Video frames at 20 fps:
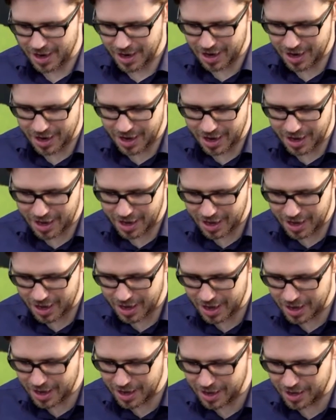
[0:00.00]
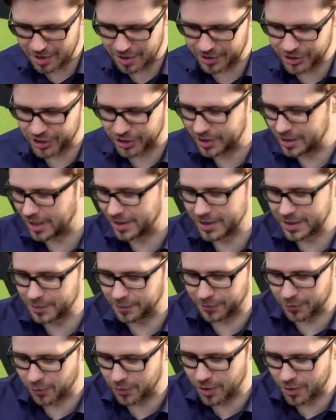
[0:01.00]
I should have done this
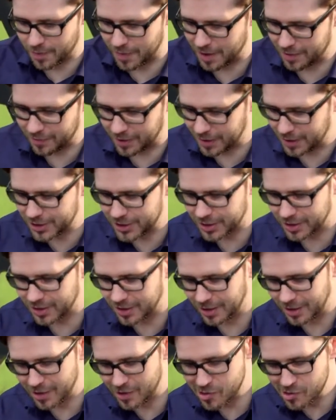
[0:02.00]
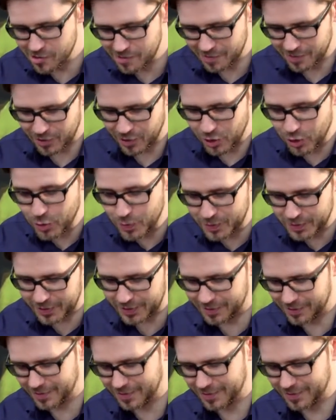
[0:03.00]
before combat, really, shouldn't I? Oops.